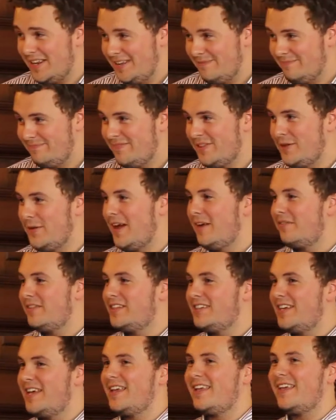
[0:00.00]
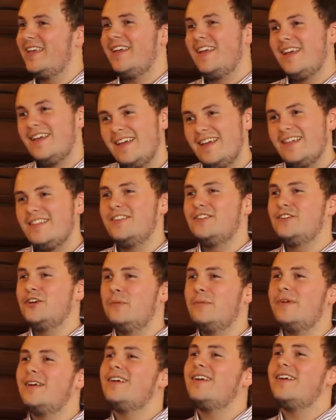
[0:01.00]
You have to take the
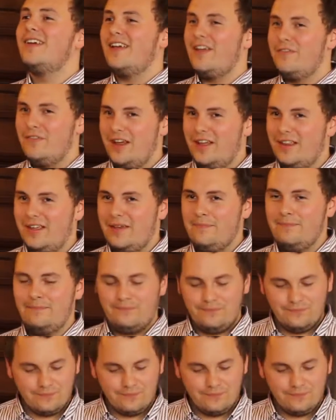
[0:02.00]
job every now and again.